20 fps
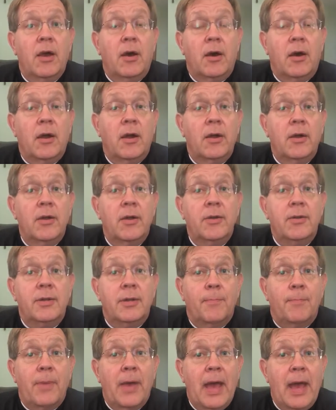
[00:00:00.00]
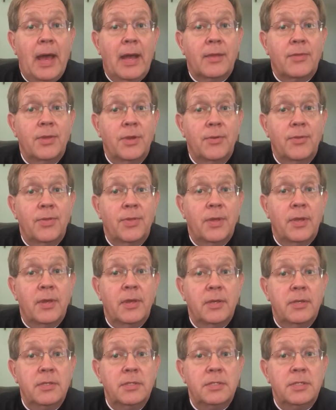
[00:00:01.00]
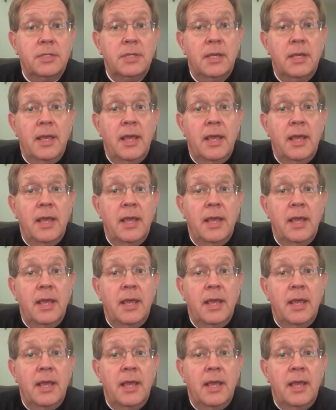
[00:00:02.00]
are to pack their things